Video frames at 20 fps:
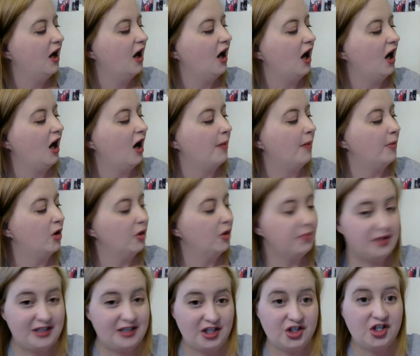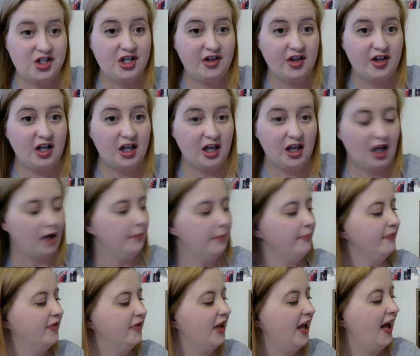um, her position in the club,
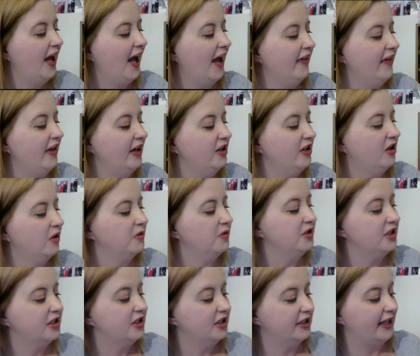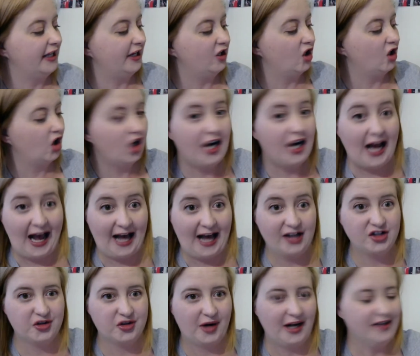and then it goes to like current
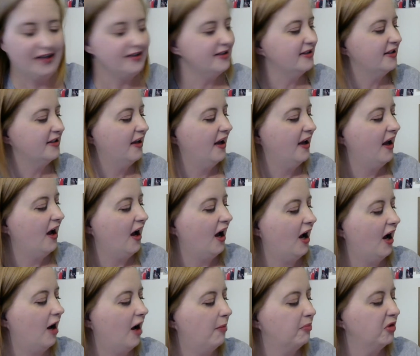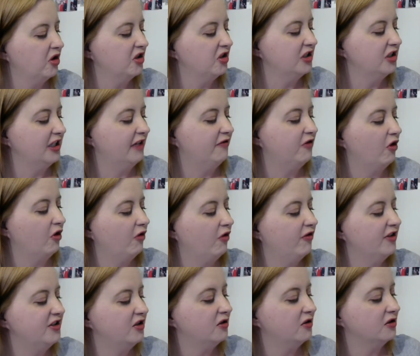address, um, personal info,
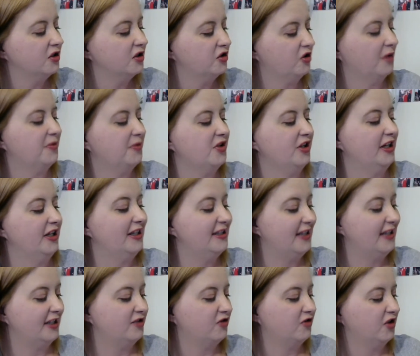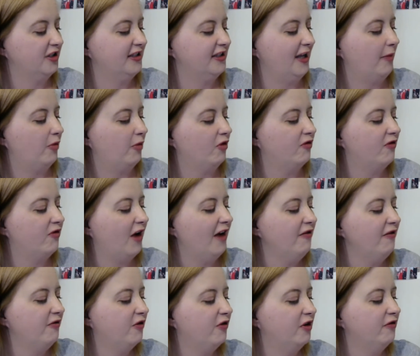physical description. It says, for example, 5
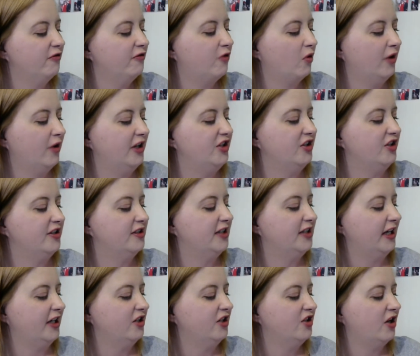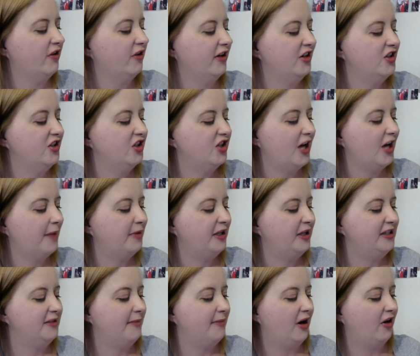foot 4 inches, second generation
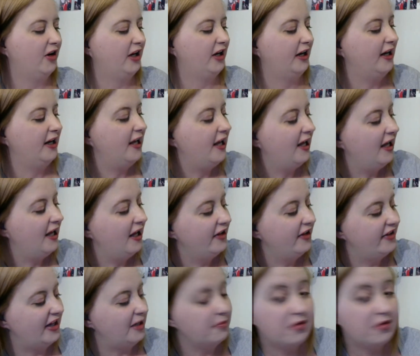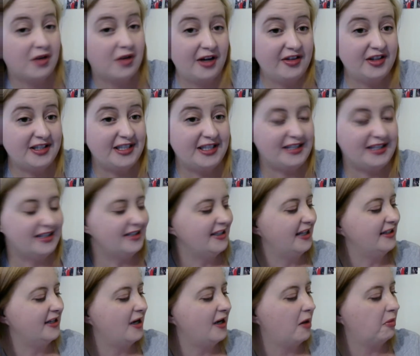Japanese American. Then in parentheses it
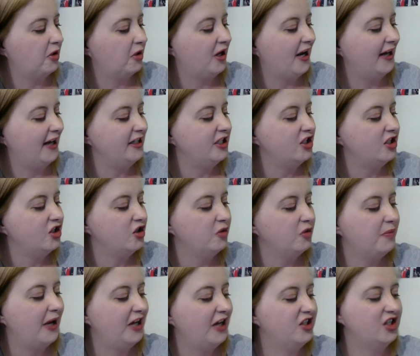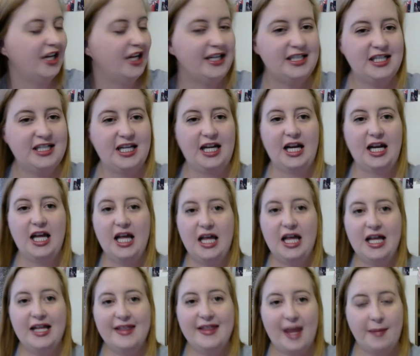says number 92, page 19.
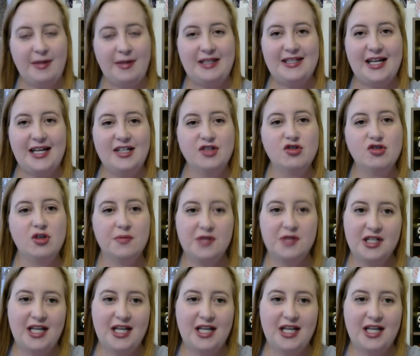That means that description